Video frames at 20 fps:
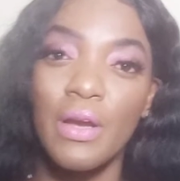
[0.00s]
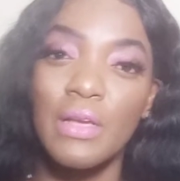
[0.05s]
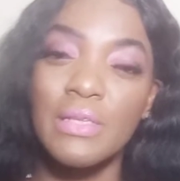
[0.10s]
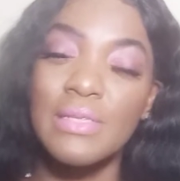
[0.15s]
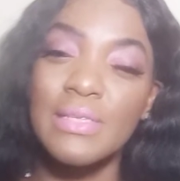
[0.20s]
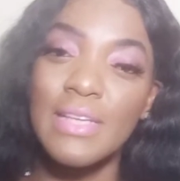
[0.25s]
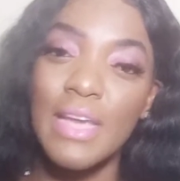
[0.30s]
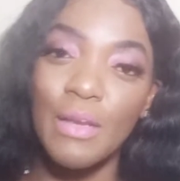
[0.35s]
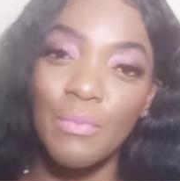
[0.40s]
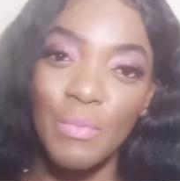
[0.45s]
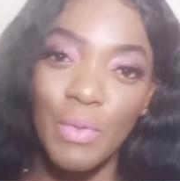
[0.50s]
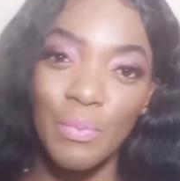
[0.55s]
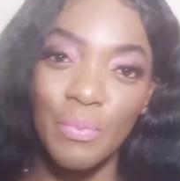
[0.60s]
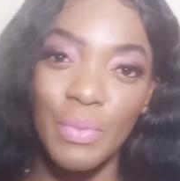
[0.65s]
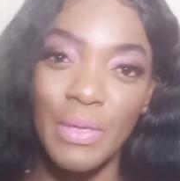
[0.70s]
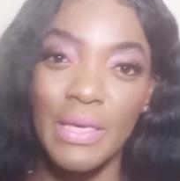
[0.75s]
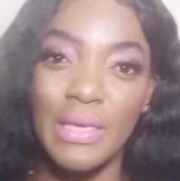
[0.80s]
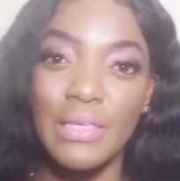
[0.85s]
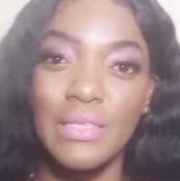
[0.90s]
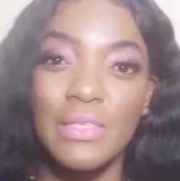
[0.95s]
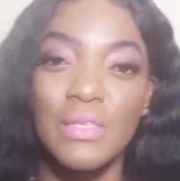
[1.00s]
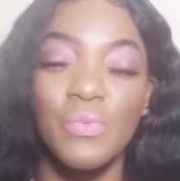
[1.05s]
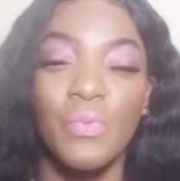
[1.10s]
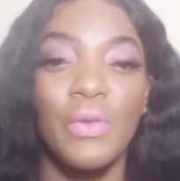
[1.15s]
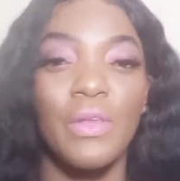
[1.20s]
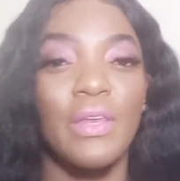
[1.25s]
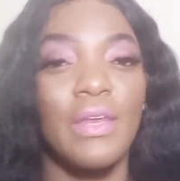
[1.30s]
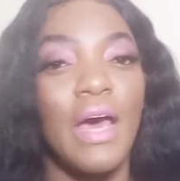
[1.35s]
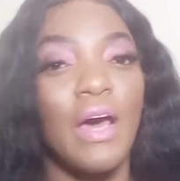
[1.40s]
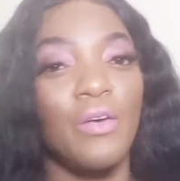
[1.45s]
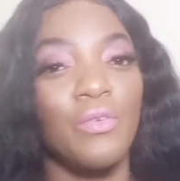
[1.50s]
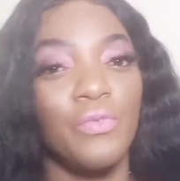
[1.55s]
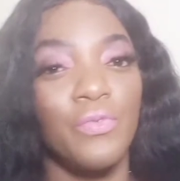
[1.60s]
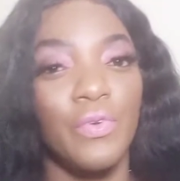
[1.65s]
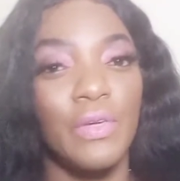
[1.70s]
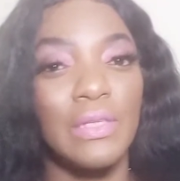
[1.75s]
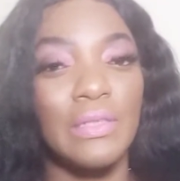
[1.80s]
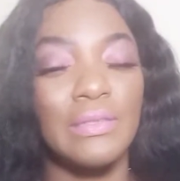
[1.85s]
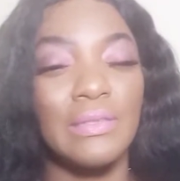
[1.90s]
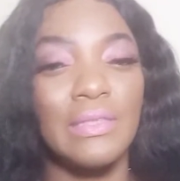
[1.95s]
a statement piece with an
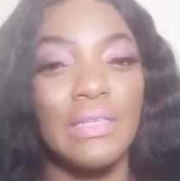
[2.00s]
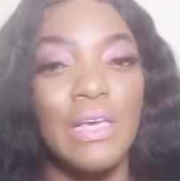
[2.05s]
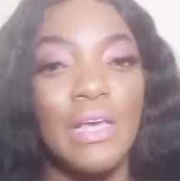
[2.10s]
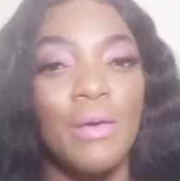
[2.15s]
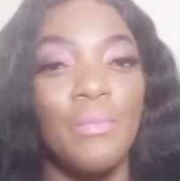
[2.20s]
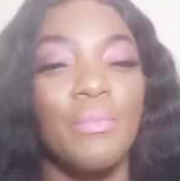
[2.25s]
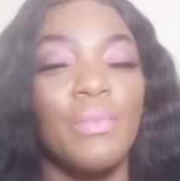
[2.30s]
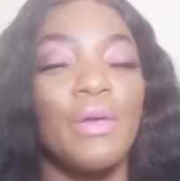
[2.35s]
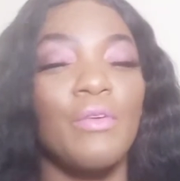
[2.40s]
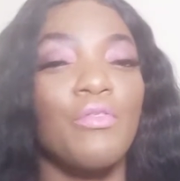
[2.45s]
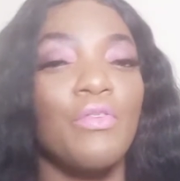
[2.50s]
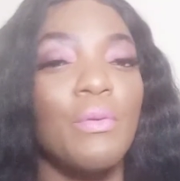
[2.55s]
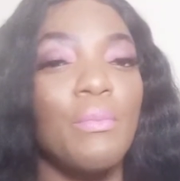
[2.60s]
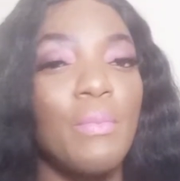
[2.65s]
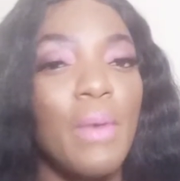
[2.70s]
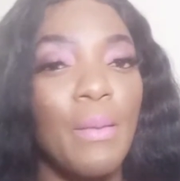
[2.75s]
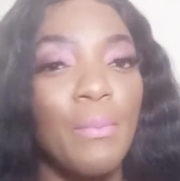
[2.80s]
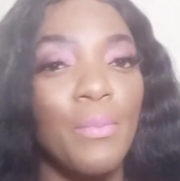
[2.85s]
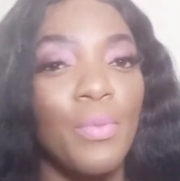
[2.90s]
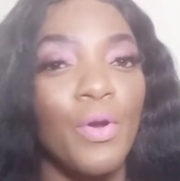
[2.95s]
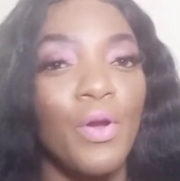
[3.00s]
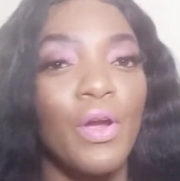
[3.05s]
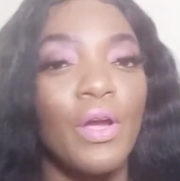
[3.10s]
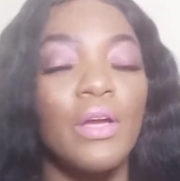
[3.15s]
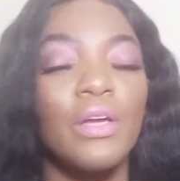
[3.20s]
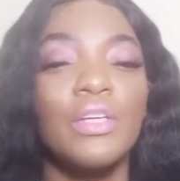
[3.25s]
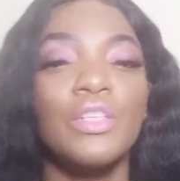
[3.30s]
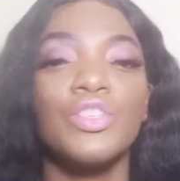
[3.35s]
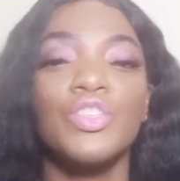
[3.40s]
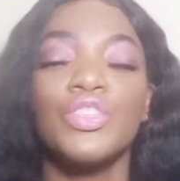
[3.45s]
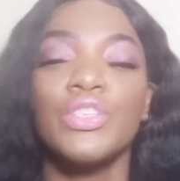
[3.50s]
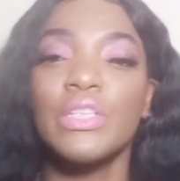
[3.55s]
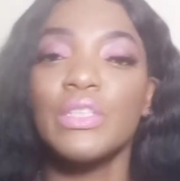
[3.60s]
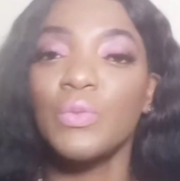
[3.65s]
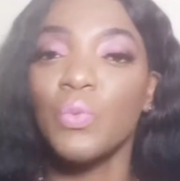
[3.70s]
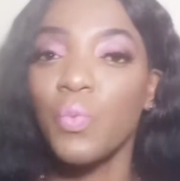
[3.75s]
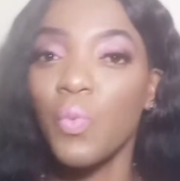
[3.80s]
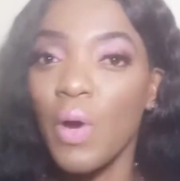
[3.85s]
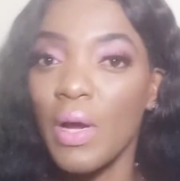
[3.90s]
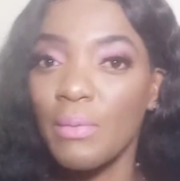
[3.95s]
outfit, but remember, just
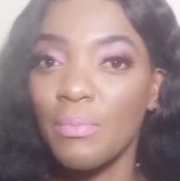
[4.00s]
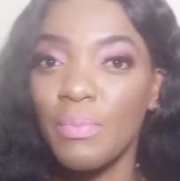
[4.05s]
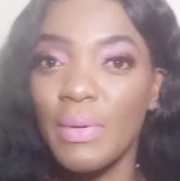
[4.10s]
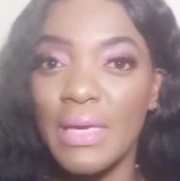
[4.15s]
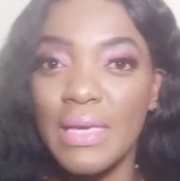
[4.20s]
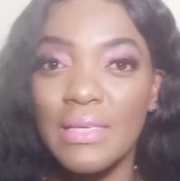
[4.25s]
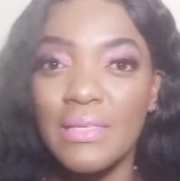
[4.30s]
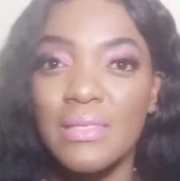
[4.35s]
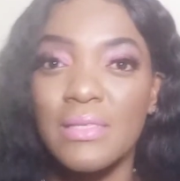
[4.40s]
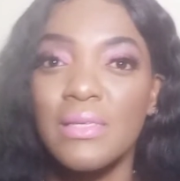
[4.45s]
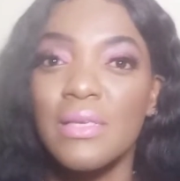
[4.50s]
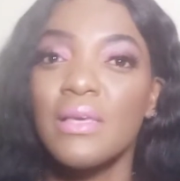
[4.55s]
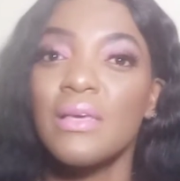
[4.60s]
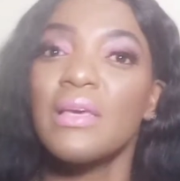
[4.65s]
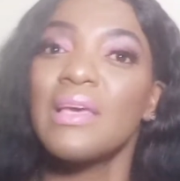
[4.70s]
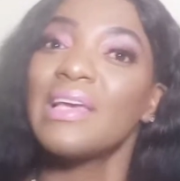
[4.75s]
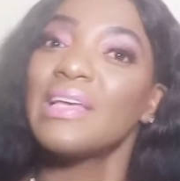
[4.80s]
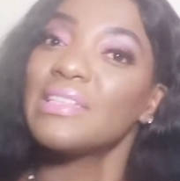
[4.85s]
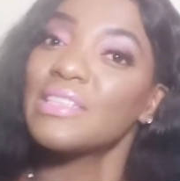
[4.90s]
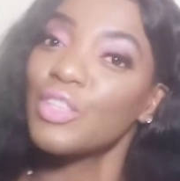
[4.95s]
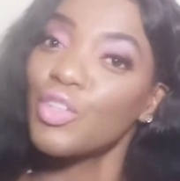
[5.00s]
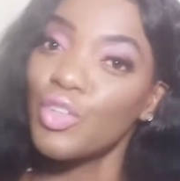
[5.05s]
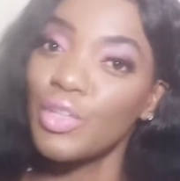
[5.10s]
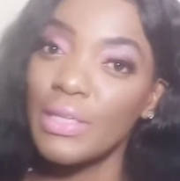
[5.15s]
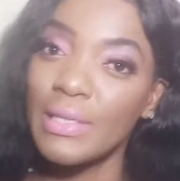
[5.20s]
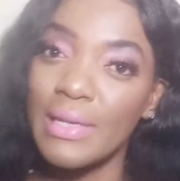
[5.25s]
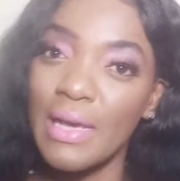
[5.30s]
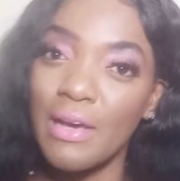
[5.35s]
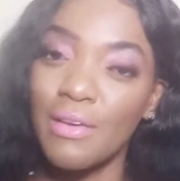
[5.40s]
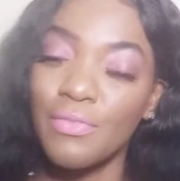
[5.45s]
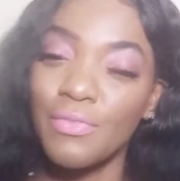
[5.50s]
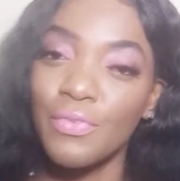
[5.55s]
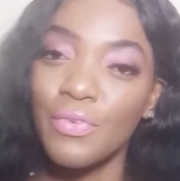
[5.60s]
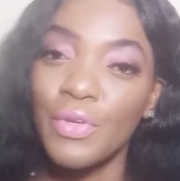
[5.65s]
one piece is good enough.